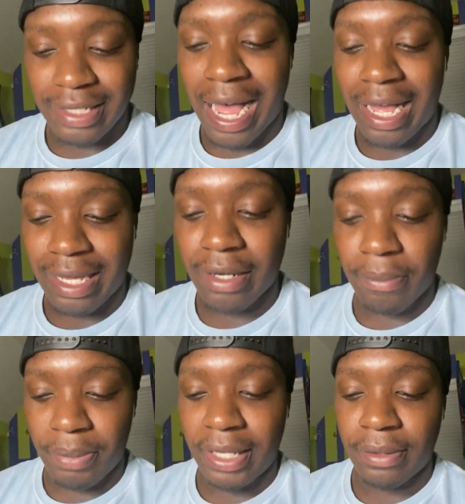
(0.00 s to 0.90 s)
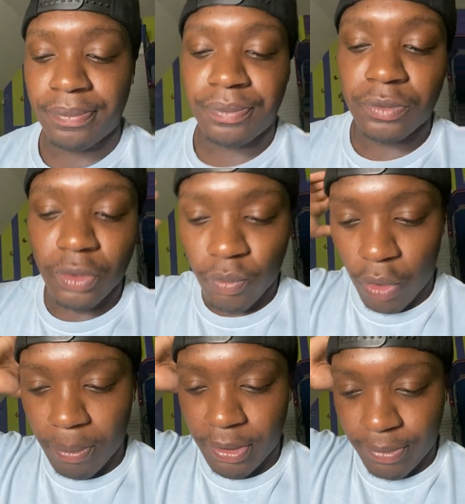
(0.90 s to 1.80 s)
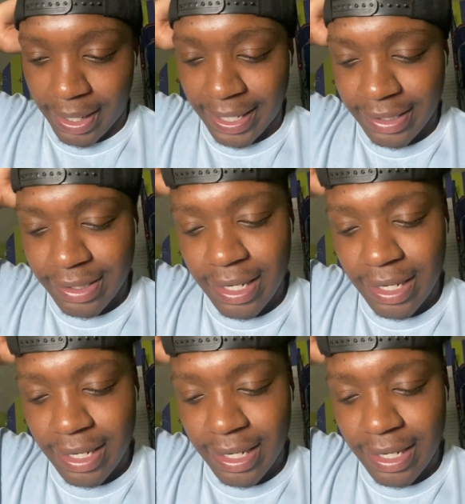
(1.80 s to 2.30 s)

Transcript: not going to beat Roman Reigns.